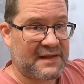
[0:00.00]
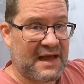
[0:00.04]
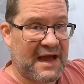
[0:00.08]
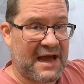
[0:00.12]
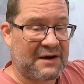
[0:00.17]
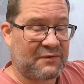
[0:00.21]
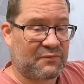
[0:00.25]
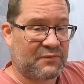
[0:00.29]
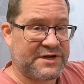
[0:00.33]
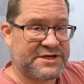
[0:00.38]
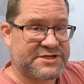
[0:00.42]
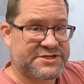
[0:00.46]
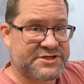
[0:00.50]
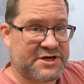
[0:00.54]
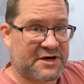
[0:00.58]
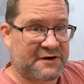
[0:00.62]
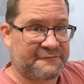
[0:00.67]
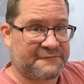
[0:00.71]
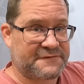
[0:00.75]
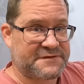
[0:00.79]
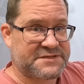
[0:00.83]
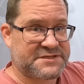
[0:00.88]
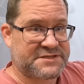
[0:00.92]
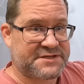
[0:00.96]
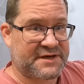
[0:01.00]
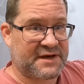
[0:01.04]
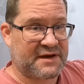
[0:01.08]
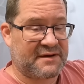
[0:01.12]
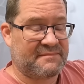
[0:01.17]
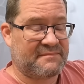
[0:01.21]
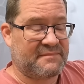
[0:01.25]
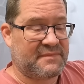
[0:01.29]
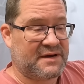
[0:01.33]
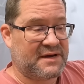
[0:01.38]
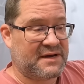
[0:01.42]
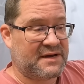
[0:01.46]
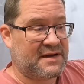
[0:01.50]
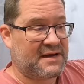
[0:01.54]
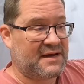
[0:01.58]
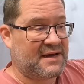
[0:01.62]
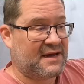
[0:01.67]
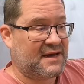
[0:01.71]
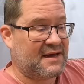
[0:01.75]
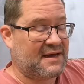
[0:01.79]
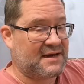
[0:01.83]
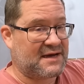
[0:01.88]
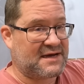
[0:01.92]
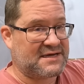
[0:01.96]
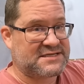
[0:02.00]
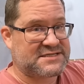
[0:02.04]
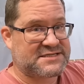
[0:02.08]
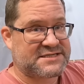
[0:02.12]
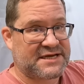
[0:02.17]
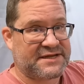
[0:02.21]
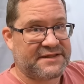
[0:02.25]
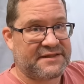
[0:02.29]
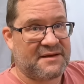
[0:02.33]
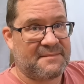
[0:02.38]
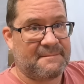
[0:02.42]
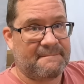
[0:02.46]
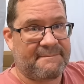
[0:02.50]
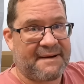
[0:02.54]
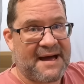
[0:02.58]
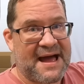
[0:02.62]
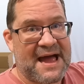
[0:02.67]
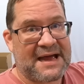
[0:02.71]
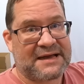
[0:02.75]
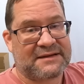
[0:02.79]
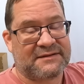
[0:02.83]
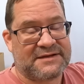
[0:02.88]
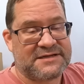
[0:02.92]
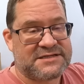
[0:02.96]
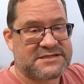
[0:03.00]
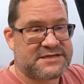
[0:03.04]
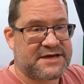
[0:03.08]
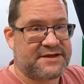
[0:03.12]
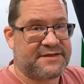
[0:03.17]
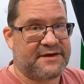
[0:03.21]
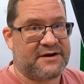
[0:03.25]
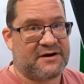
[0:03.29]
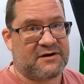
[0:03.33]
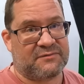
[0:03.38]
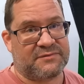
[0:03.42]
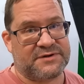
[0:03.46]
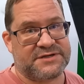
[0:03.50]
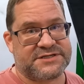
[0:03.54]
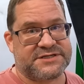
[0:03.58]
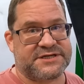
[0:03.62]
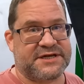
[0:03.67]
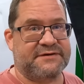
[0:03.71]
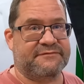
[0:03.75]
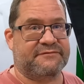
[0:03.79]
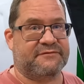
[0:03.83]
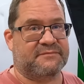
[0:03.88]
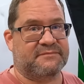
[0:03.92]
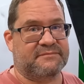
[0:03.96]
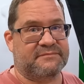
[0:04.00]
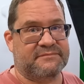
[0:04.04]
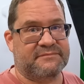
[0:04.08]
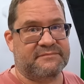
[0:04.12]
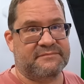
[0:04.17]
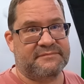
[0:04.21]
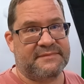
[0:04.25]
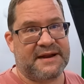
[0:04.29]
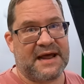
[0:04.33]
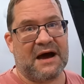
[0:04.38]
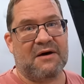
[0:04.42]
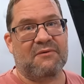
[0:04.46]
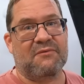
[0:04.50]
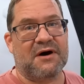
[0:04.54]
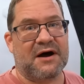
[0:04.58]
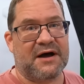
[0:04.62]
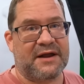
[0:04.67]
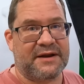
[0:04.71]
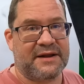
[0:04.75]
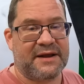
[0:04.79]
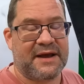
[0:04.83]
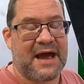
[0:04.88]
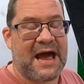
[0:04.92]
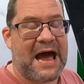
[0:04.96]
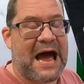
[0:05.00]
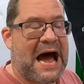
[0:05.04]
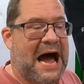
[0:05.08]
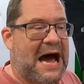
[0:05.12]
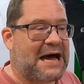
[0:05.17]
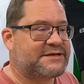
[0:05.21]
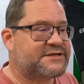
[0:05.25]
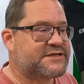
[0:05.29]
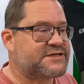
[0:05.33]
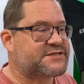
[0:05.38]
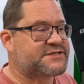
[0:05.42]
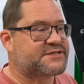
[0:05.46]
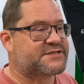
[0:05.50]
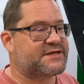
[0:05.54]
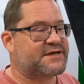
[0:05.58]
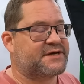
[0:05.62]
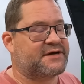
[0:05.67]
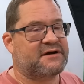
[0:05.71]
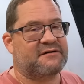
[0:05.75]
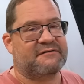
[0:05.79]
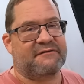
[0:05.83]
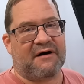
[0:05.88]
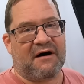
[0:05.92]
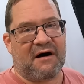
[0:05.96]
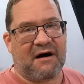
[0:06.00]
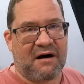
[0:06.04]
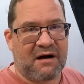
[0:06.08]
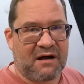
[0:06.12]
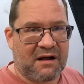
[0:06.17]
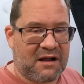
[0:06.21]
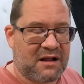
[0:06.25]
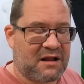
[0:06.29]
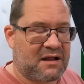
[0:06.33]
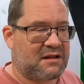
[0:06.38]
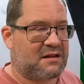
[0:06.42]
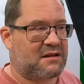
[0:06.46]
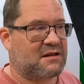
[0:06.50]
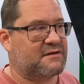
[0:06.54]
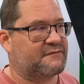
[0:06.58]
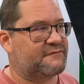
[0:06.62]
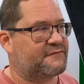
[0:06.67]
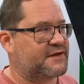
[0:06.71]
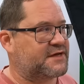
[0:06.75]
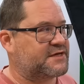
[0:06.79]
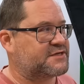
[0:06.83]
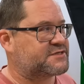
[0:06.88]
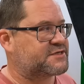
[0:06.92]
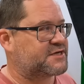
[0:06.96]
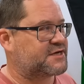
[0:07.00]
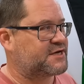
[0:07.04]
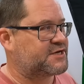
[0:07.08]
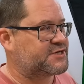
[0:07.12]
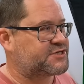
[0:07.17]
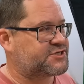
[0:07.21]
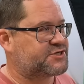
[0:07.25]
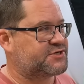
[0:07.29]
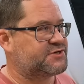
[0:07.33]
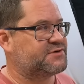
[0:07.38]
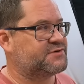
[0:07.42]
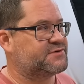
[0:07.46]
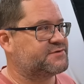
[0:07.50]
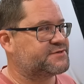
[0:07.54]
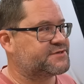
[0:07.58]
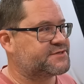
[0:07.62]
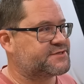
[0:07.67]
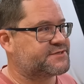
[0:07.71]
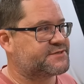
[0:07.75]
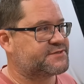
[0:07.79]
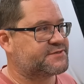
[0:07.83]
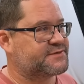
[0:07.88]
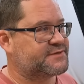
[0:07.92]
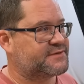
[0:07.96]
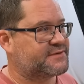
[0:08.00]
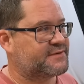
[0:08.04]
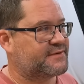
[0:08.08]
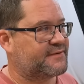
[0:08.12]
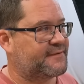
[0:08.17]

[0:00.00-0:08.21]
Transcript: I resurface them. I send them back. Let's say they don't receive them. Now what? I just think of all of these issues